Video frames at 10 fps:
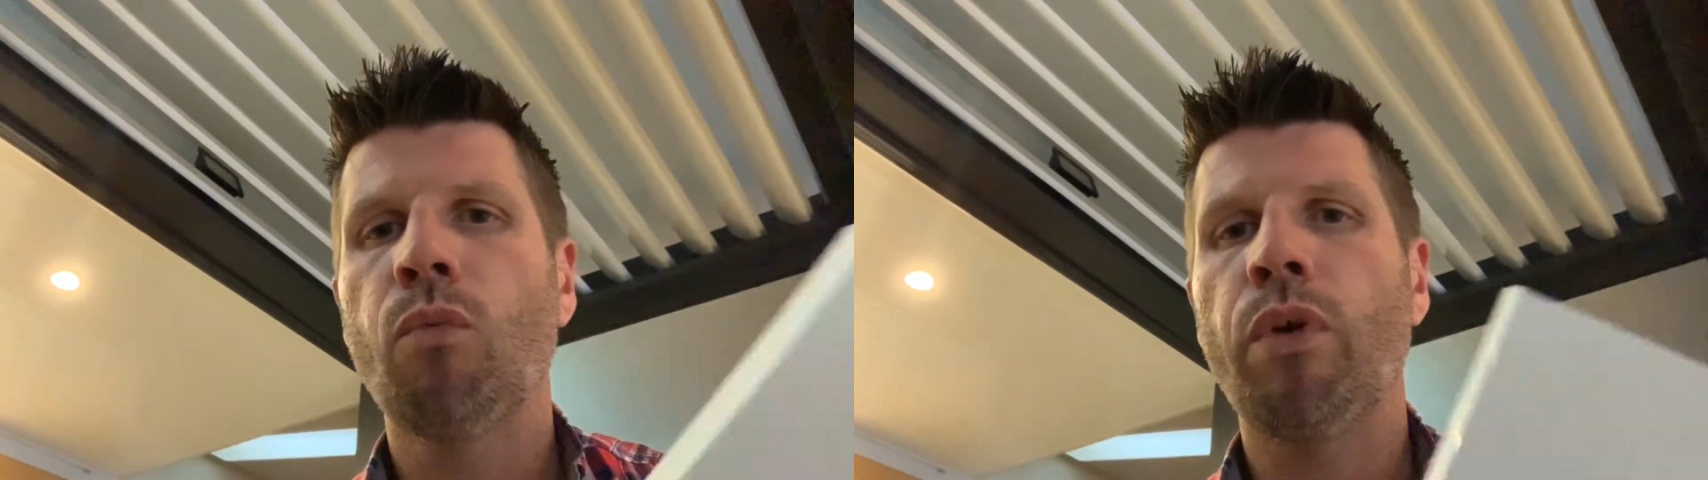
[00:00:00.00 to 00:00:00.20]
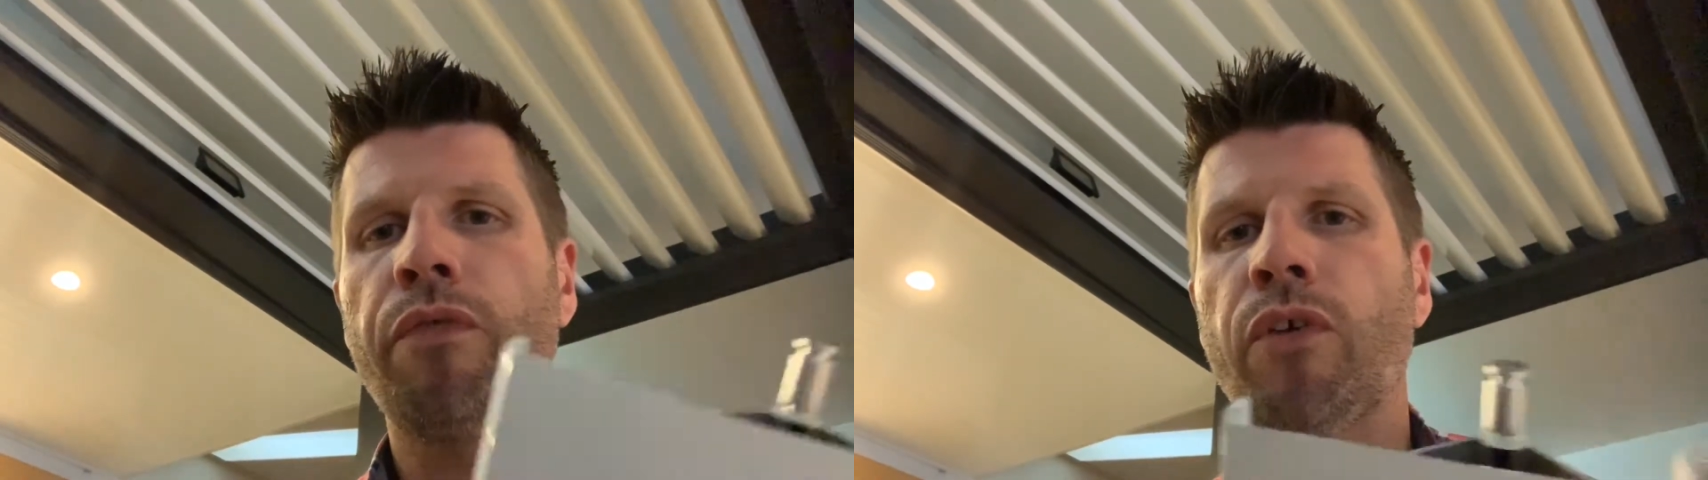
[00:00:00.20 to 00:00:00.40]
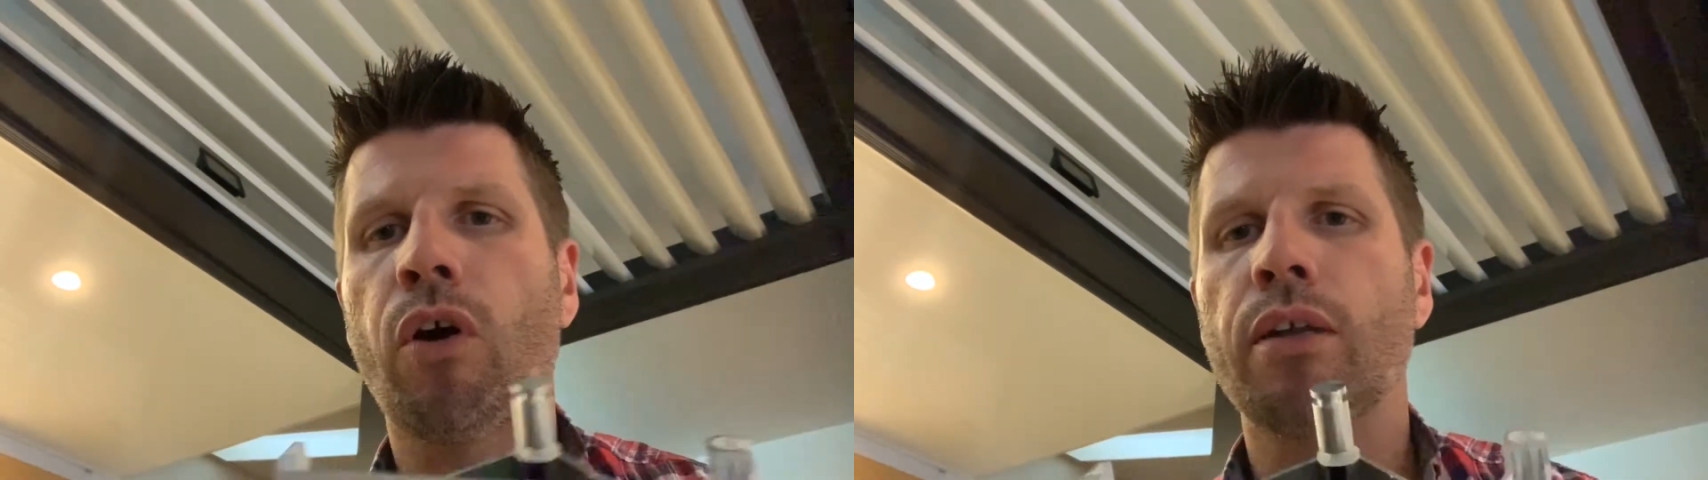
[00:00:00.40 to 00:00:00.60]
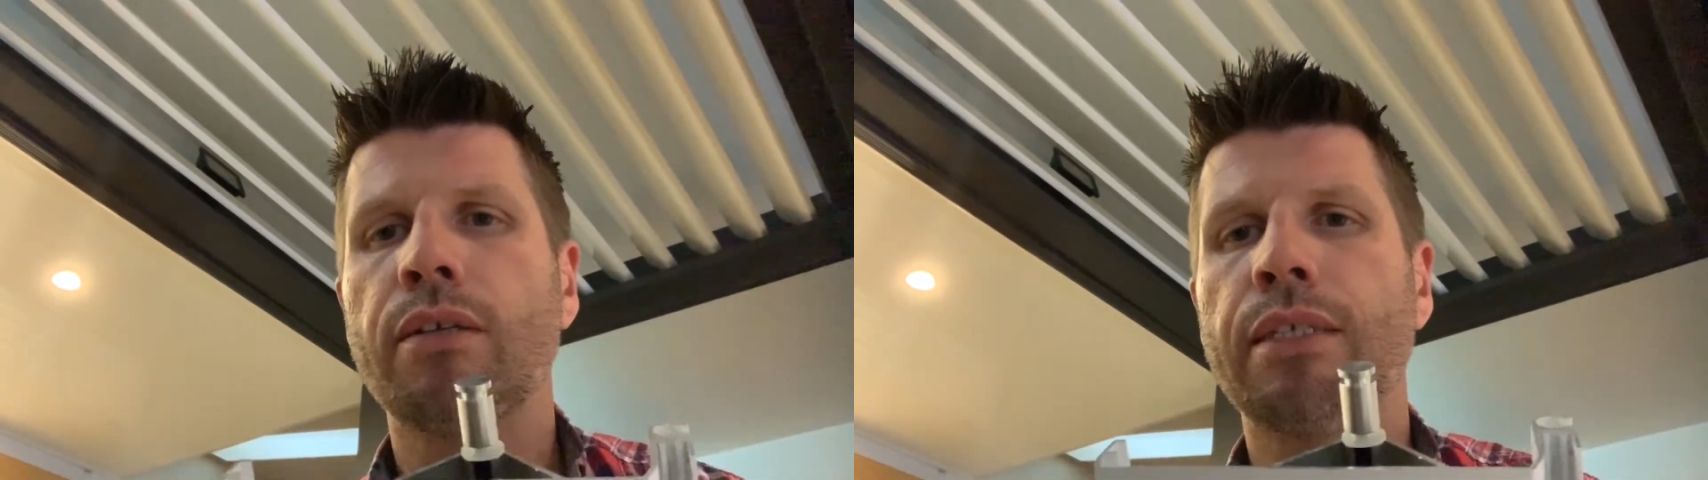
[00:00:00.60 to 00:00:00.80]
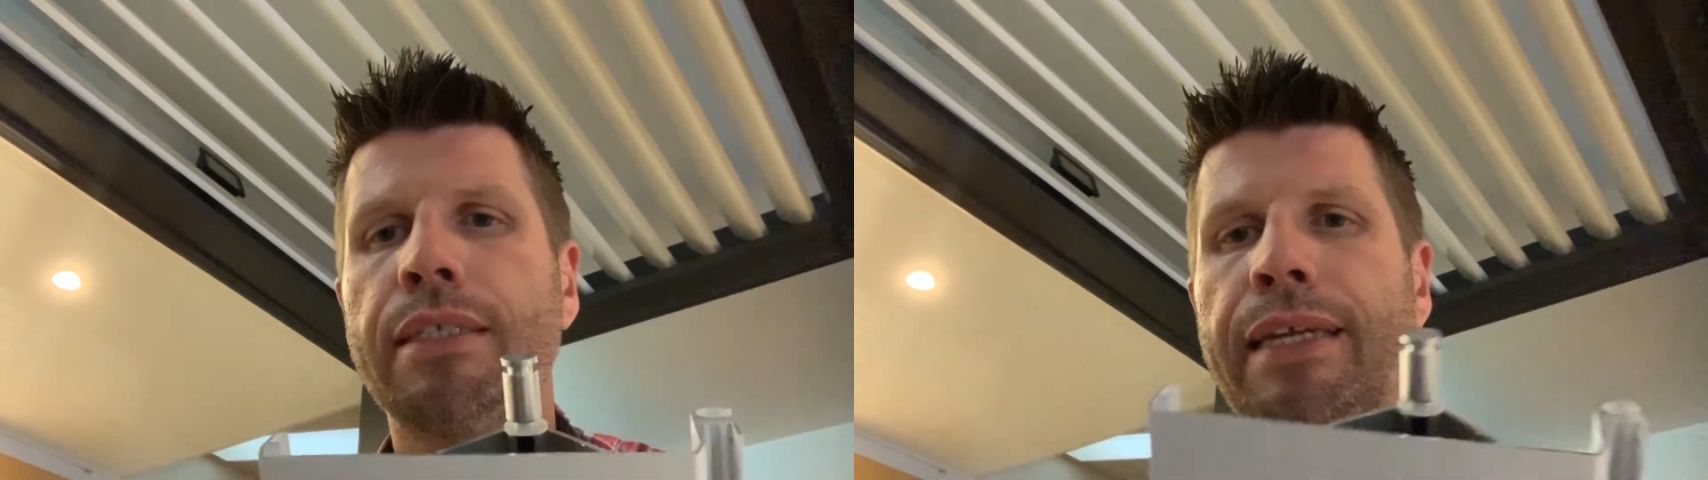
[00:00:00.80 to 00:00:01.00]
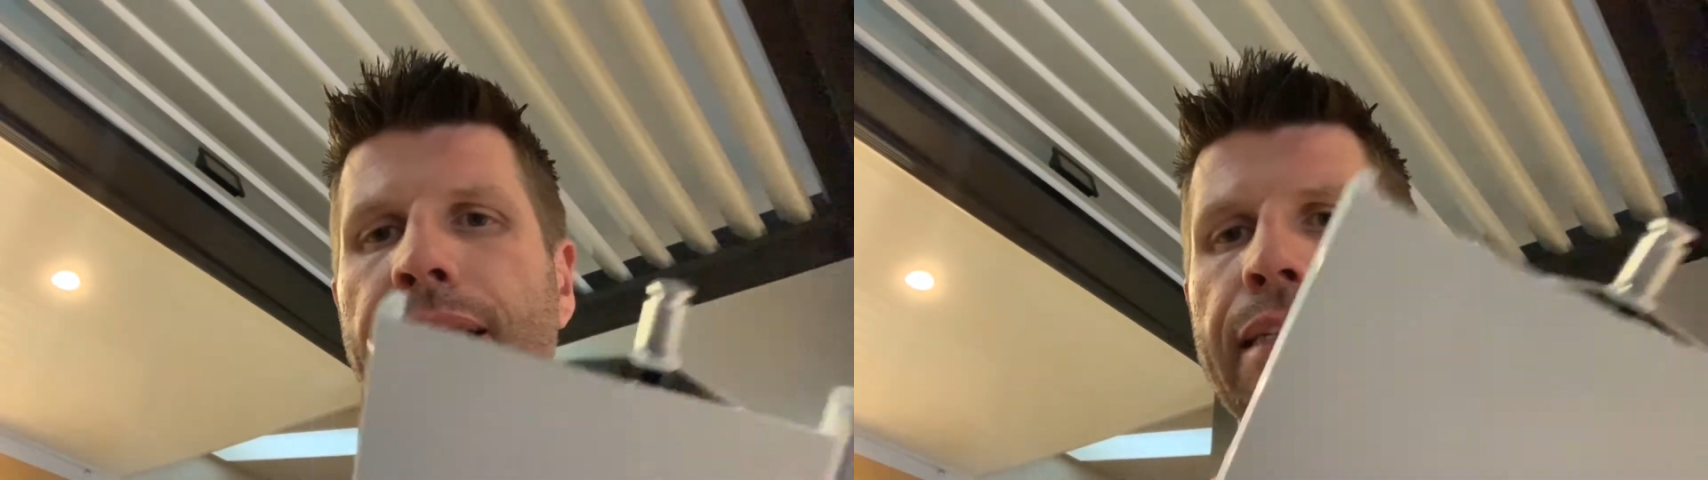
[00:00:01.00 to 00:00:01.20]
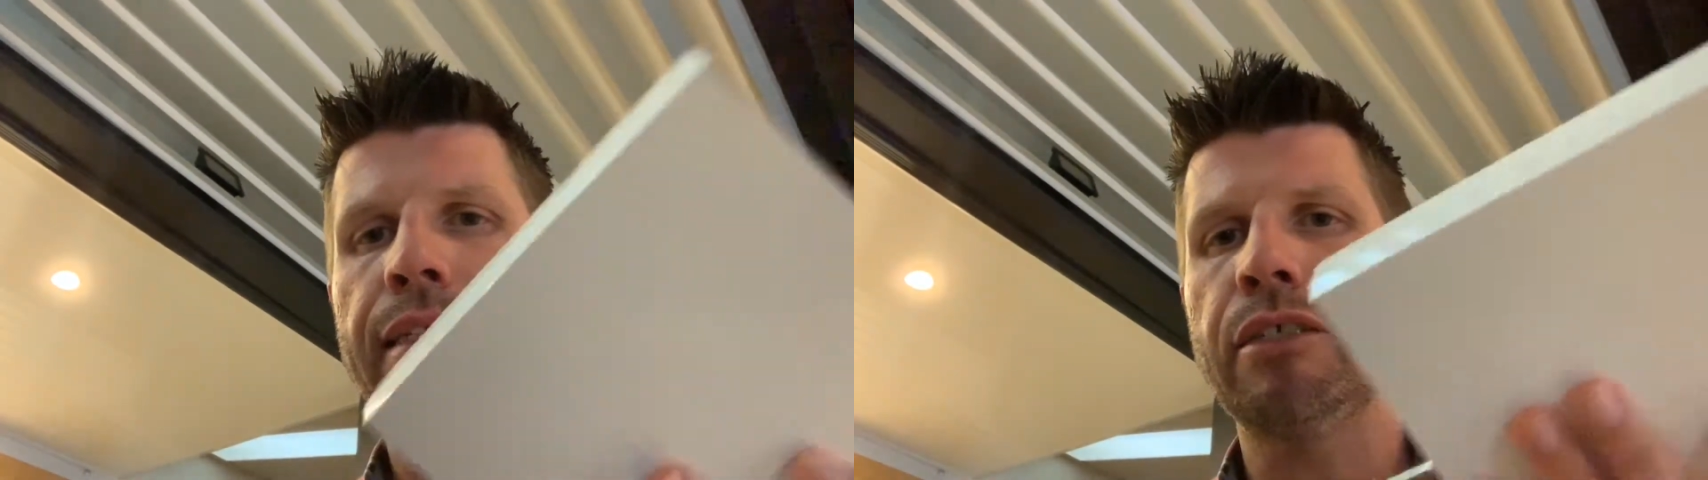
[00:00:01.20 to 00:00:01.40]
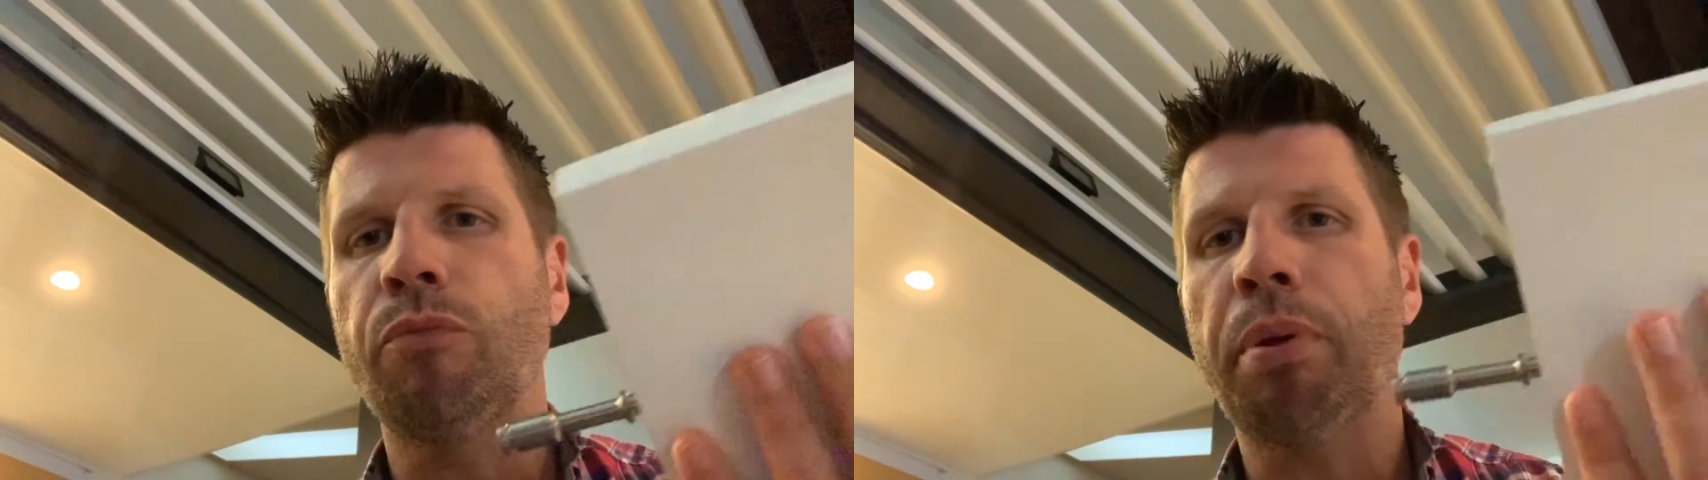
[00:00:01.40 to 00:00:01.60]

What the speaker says: we've got stainless steel